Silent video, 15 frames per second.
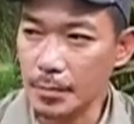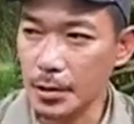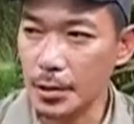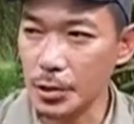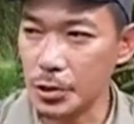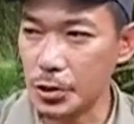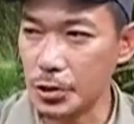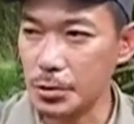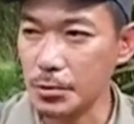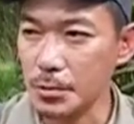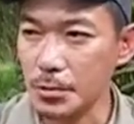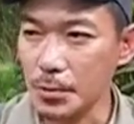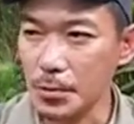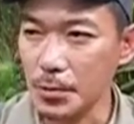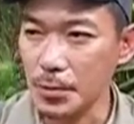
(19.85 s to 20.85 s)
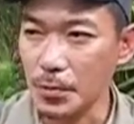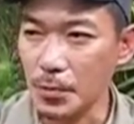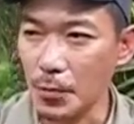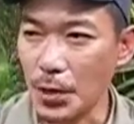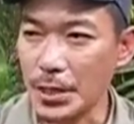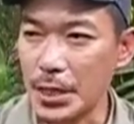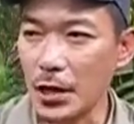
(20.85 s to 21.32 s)
Because
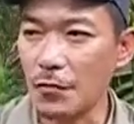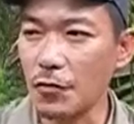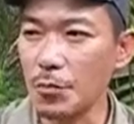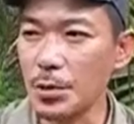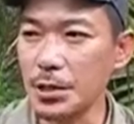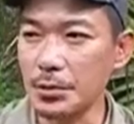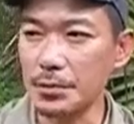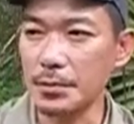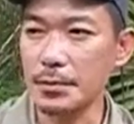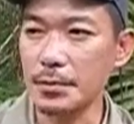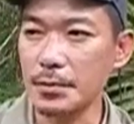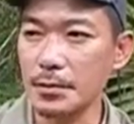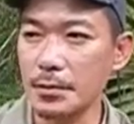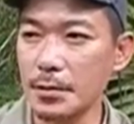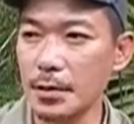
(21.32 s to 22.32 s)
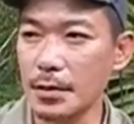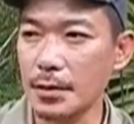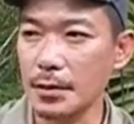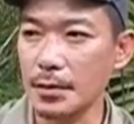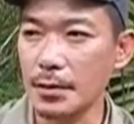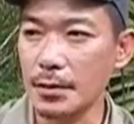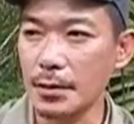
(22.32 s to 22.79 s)
when government
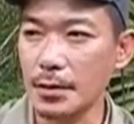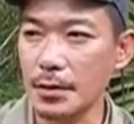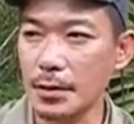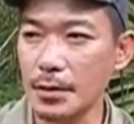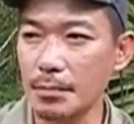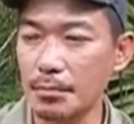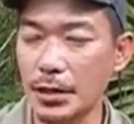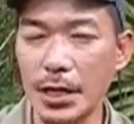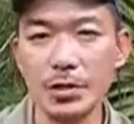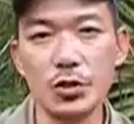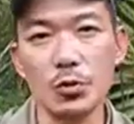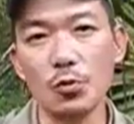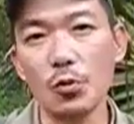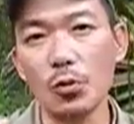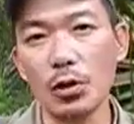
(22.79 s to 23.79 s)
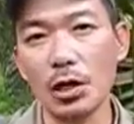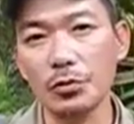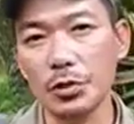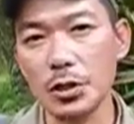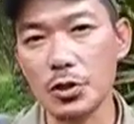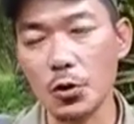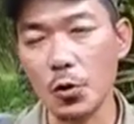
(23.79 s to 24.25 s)
plans to roll
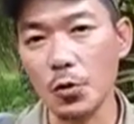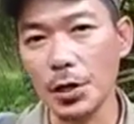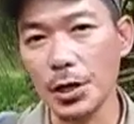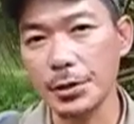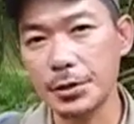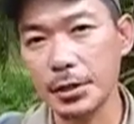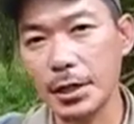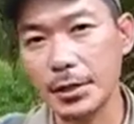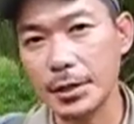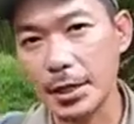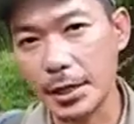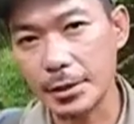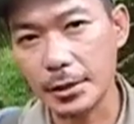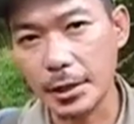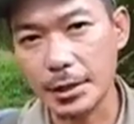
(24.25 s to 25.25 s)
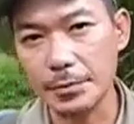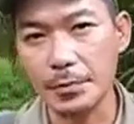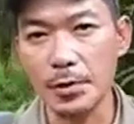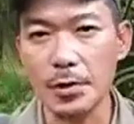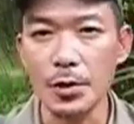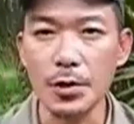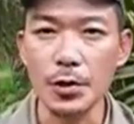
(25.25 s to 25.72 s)
out this whole internet guideline,
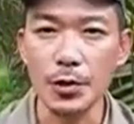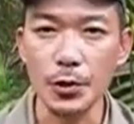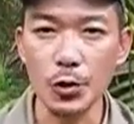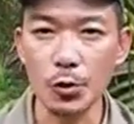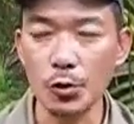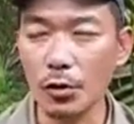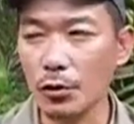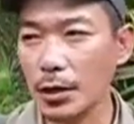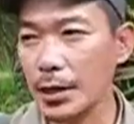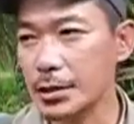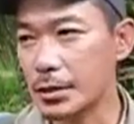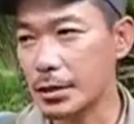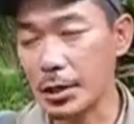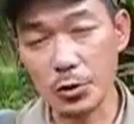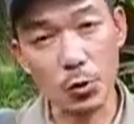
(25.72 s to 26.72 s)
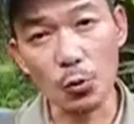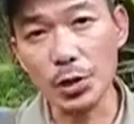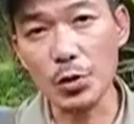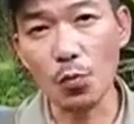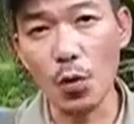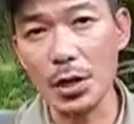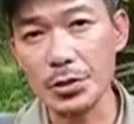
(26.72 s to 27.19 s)
you realize there's
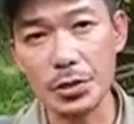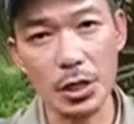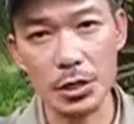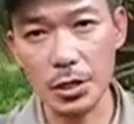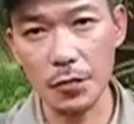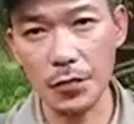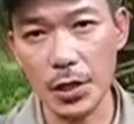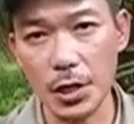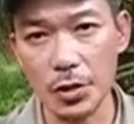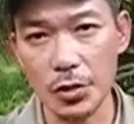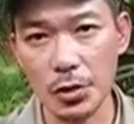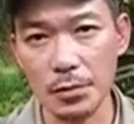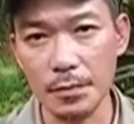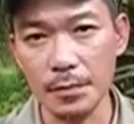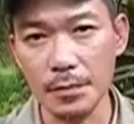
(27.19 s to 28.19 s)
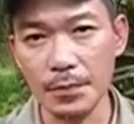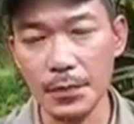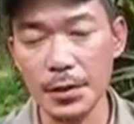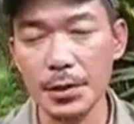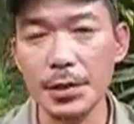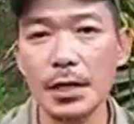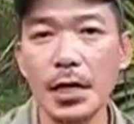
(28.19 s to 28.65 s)
only one justification,
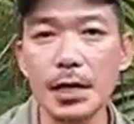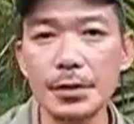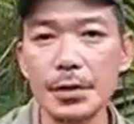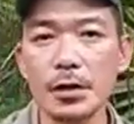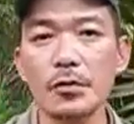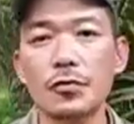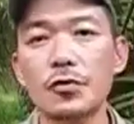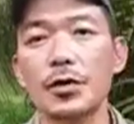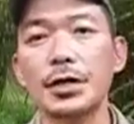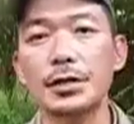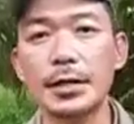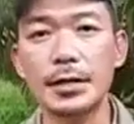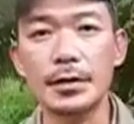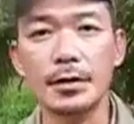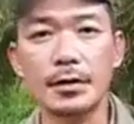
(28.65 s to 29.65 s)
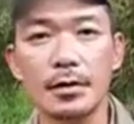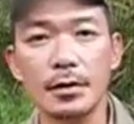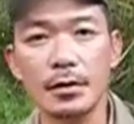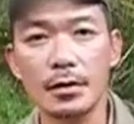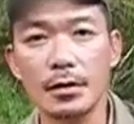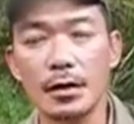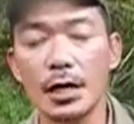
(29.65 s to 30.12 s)
the idea of creating
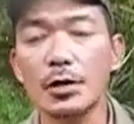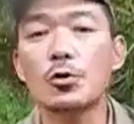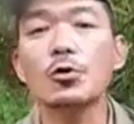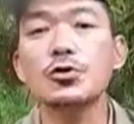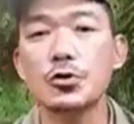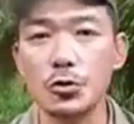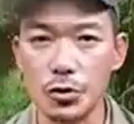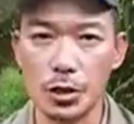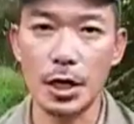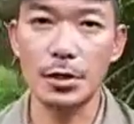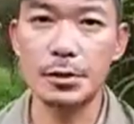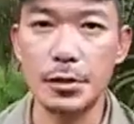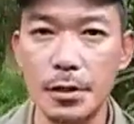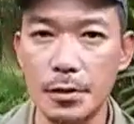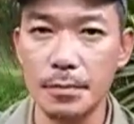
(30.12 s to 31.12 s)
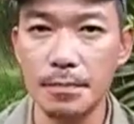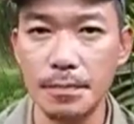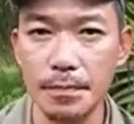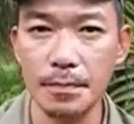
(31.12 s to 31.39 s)
a good society.